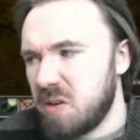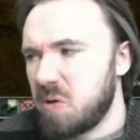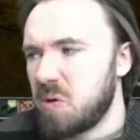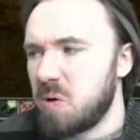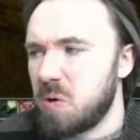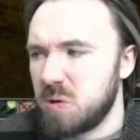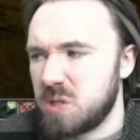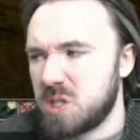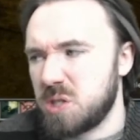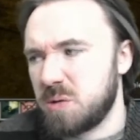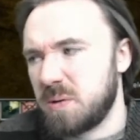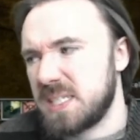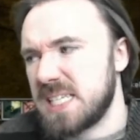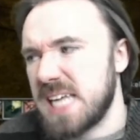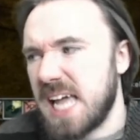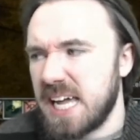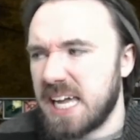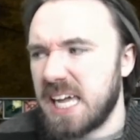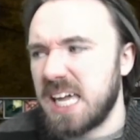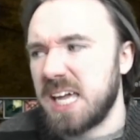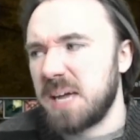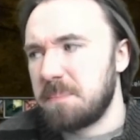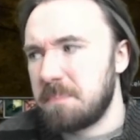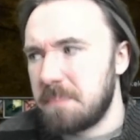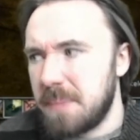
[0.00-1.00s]

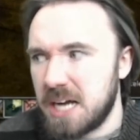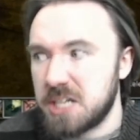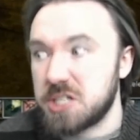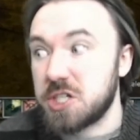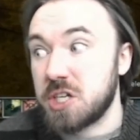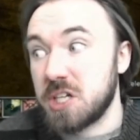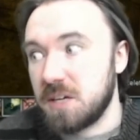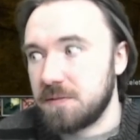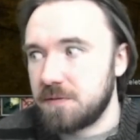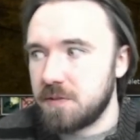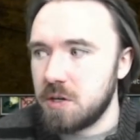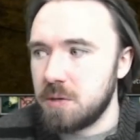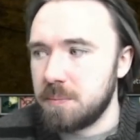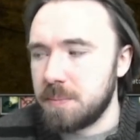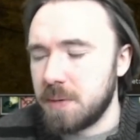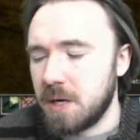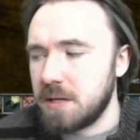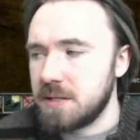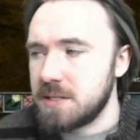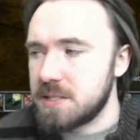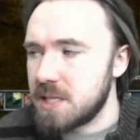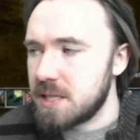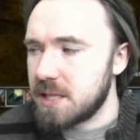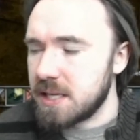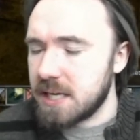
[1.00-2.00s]
auto-attacking and mashing a few
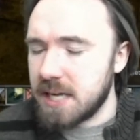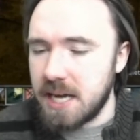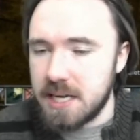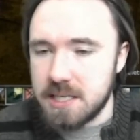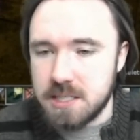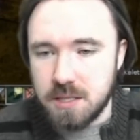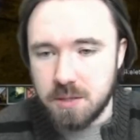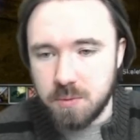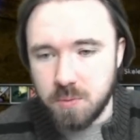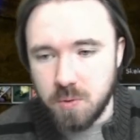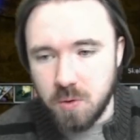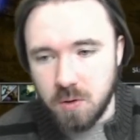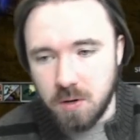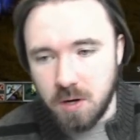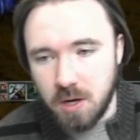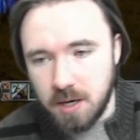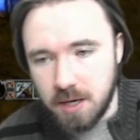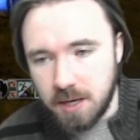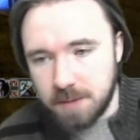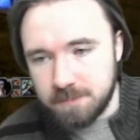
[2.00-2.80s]
buttons in the case of the Warlock.